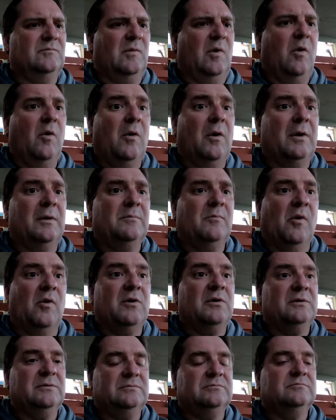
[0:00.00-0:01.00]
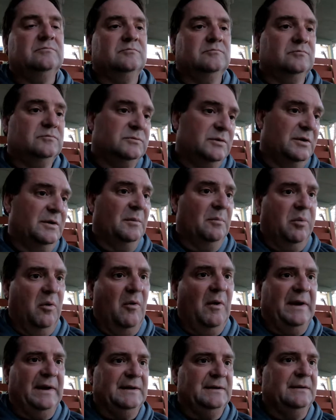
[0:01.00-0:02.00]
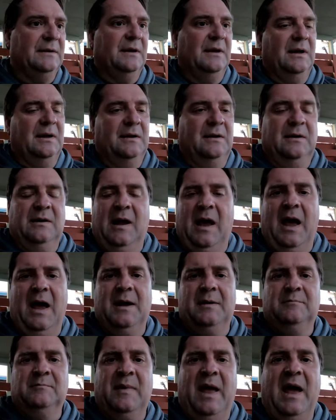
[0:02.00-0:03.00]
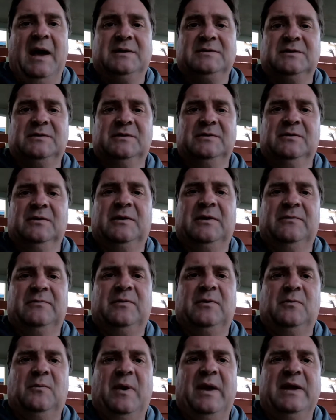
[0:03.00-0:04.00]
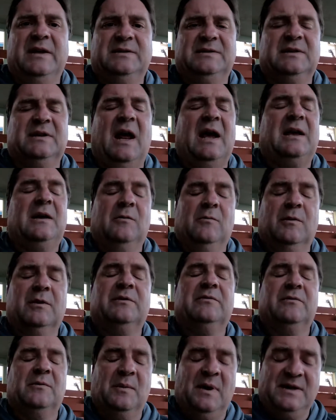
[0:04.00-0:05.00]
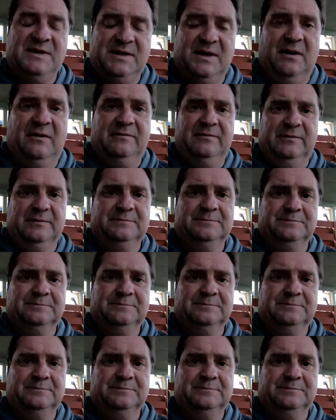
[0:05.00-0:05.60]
or more to the point, I'm actually looking for ways that I can work for myself.